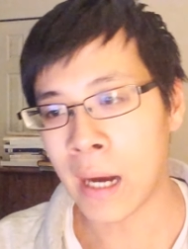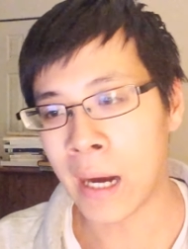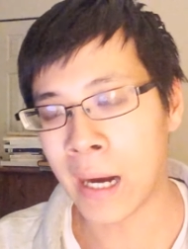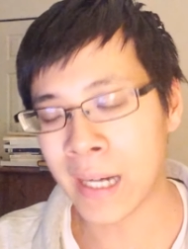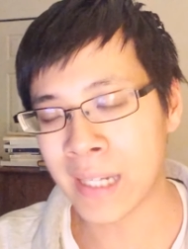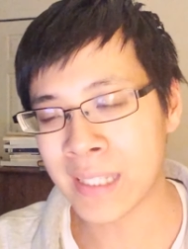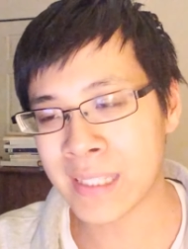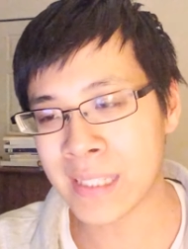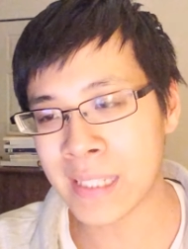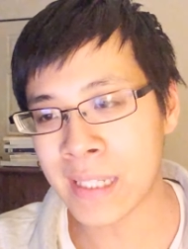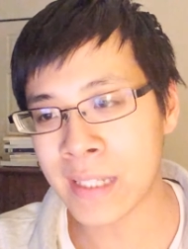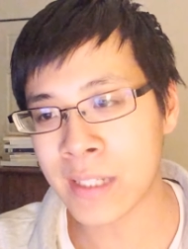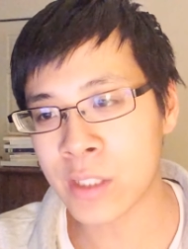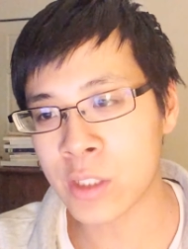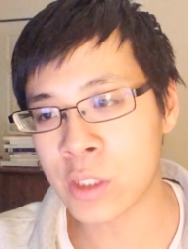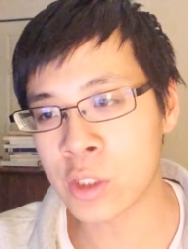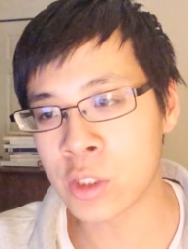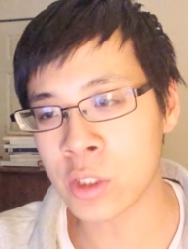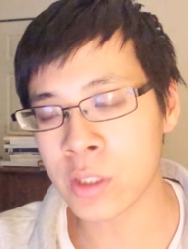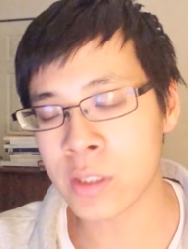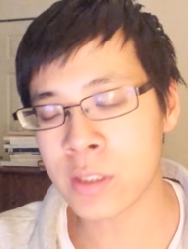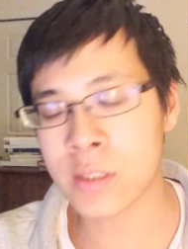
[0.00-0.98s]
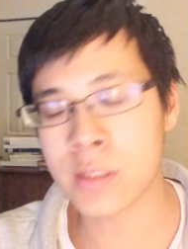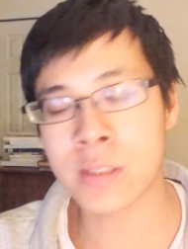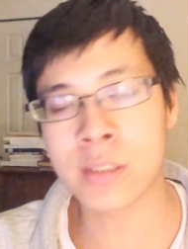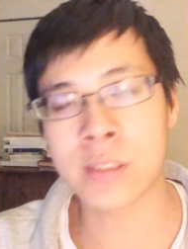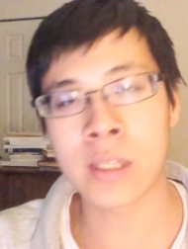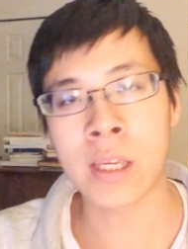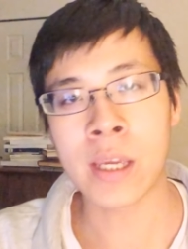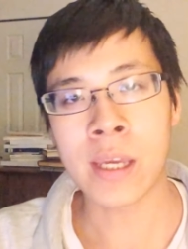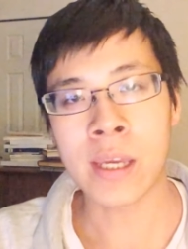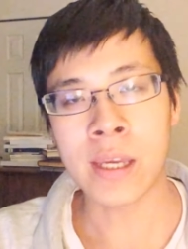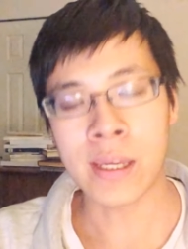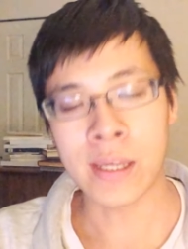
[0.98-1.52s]
I think
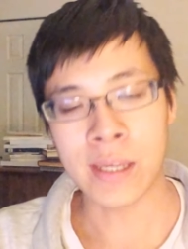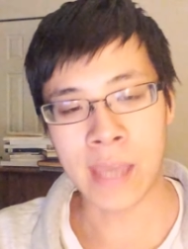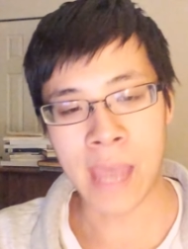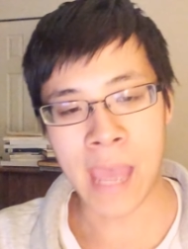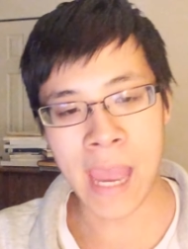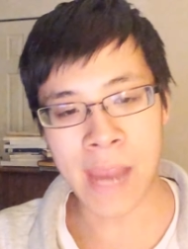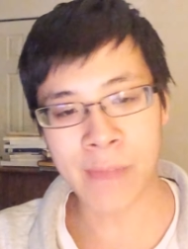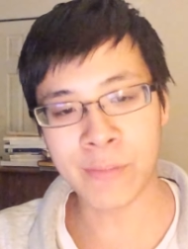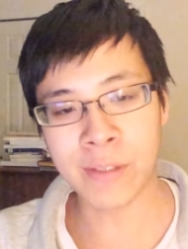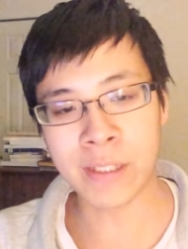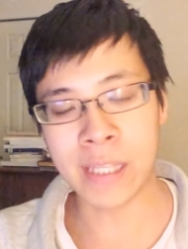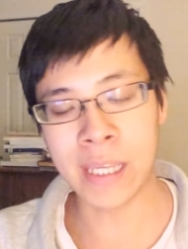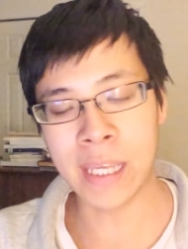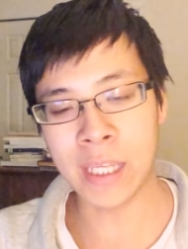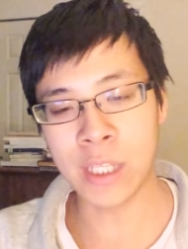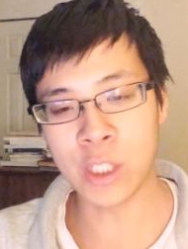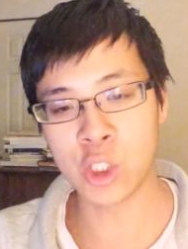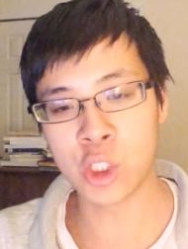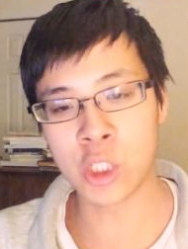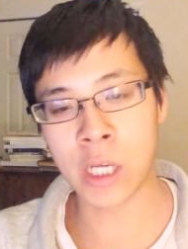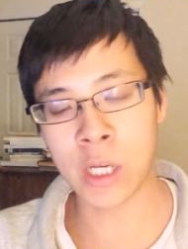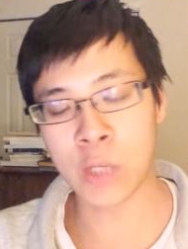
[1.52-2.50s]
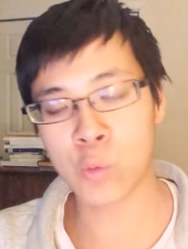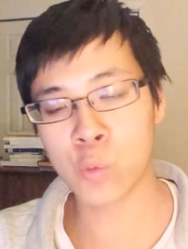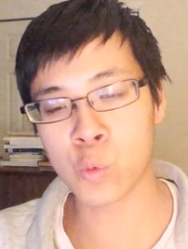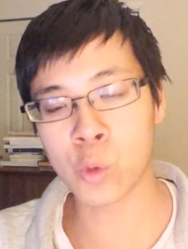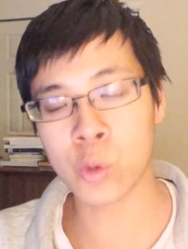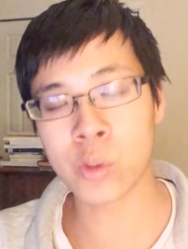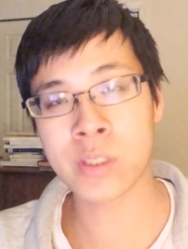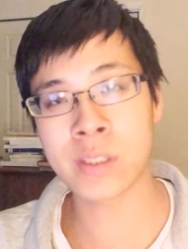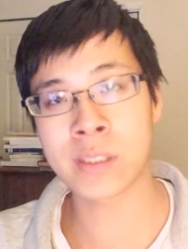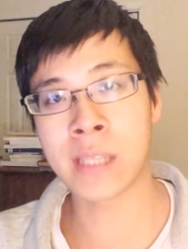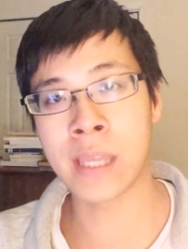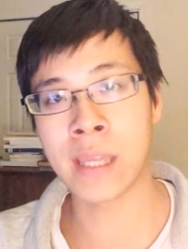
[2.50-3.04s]
just having a
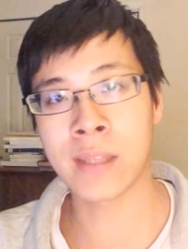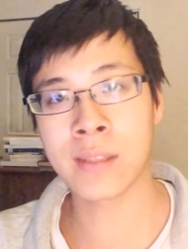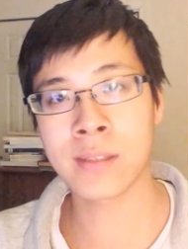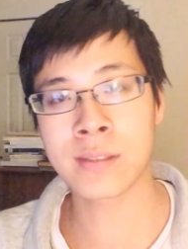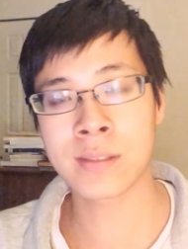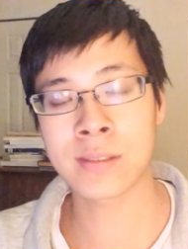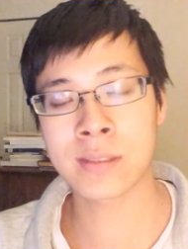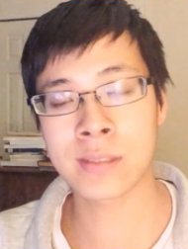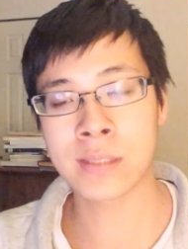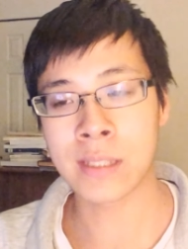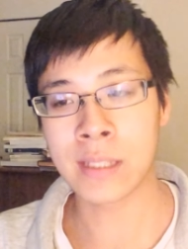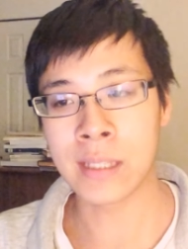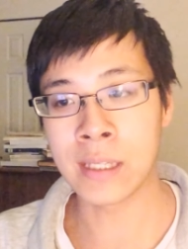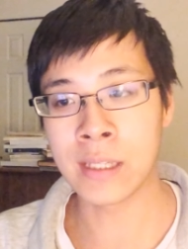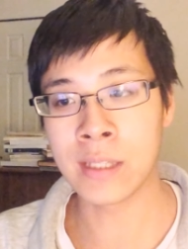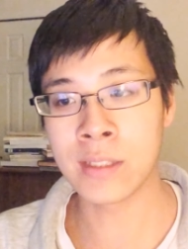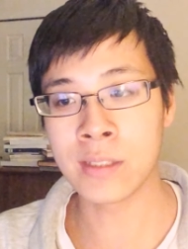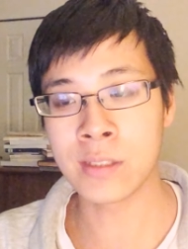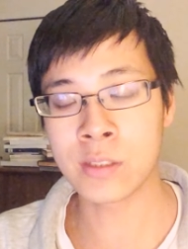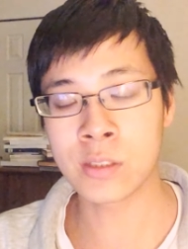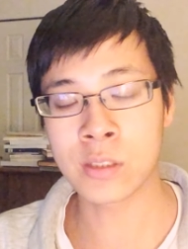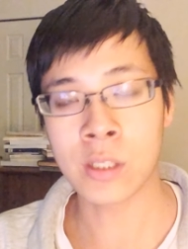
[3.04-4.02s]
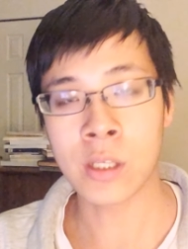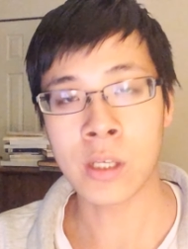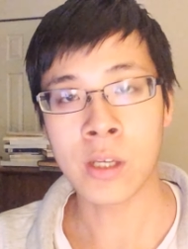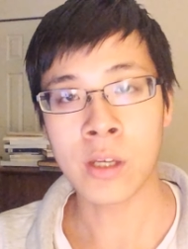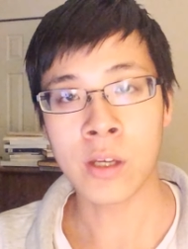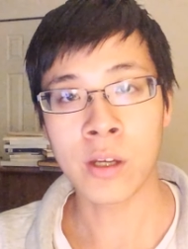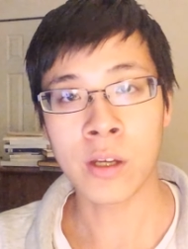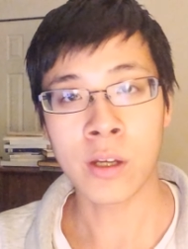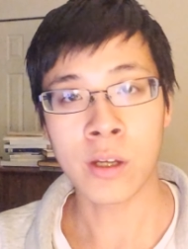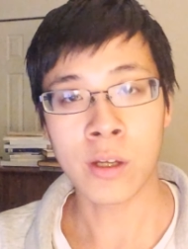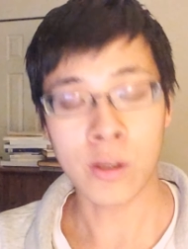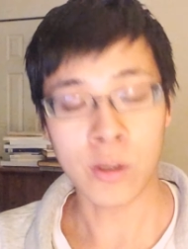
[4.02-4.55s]
general sense is
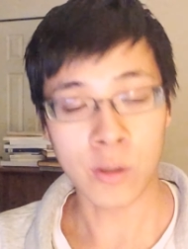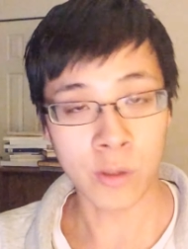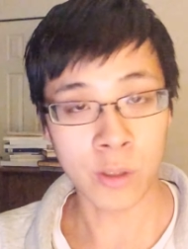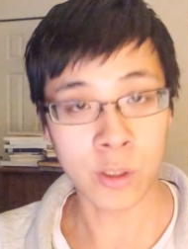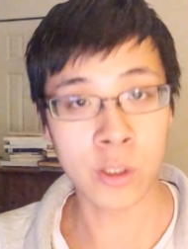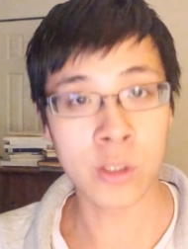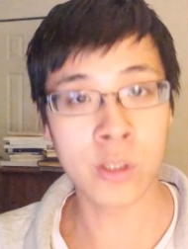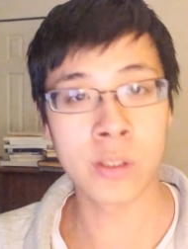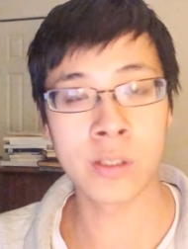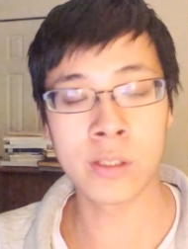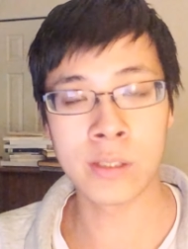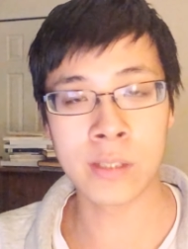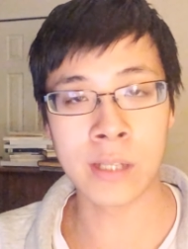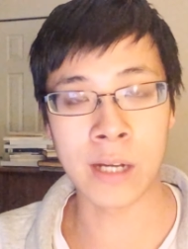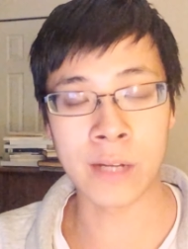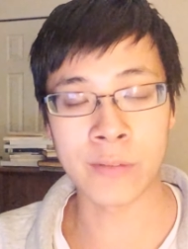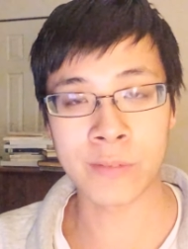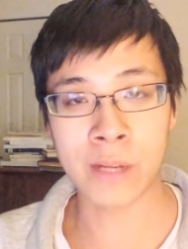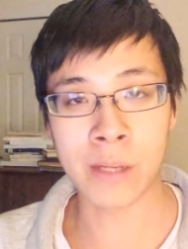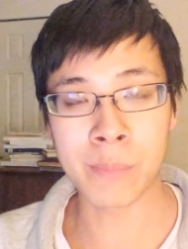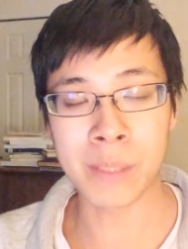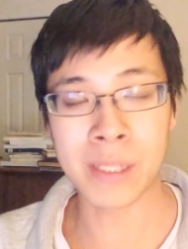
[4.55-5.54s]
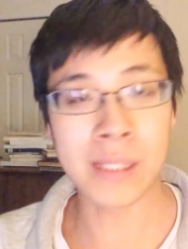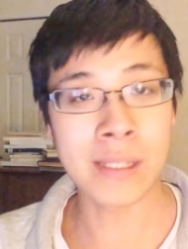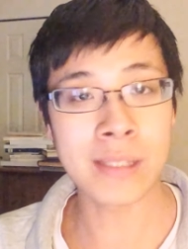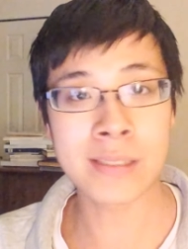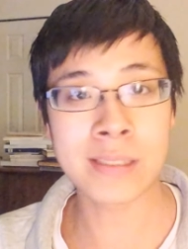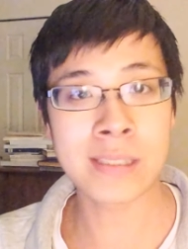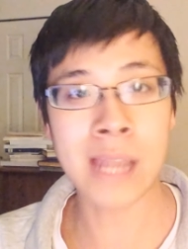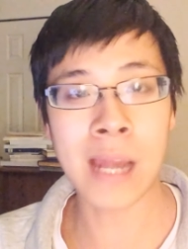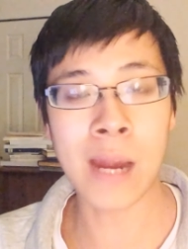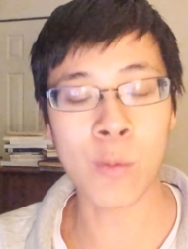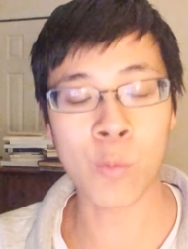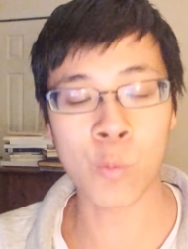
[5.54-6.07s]
good enough. I mean,
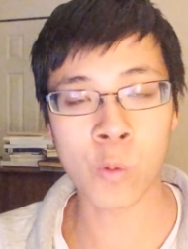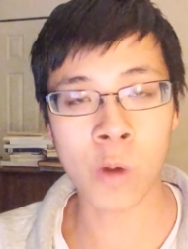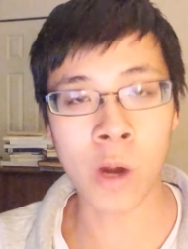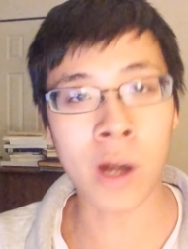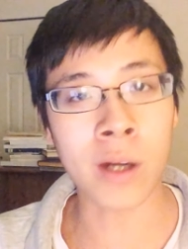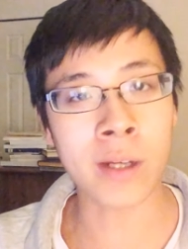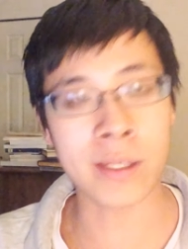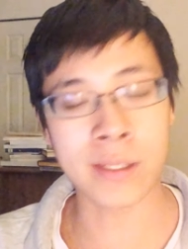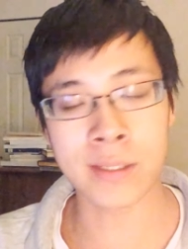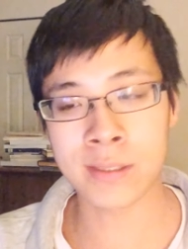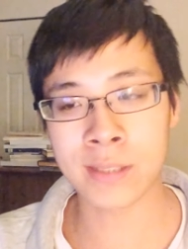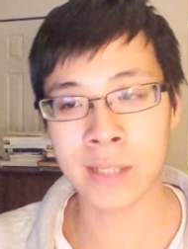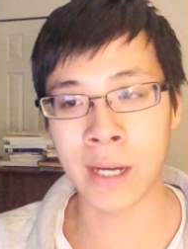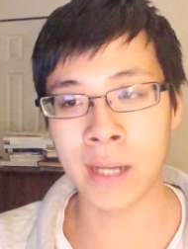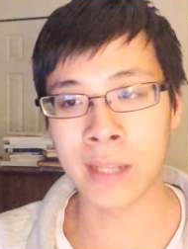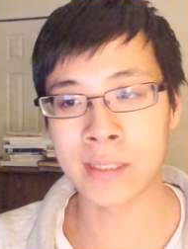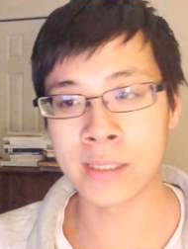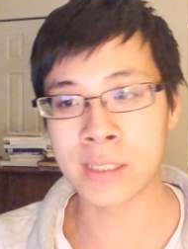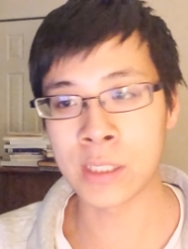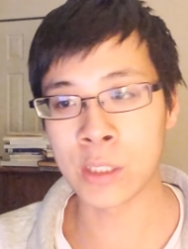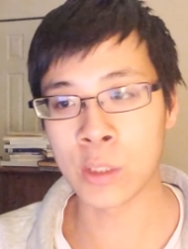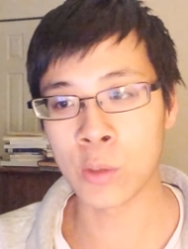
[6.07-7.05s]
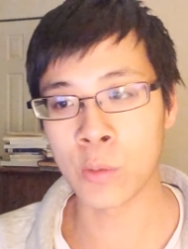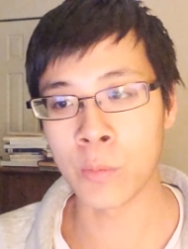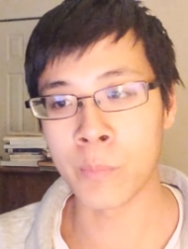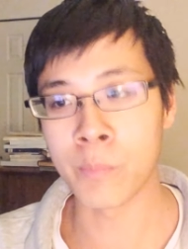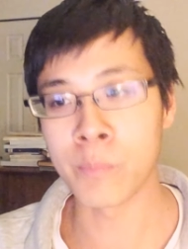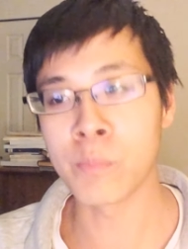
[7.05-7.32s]
it's not rocket science here.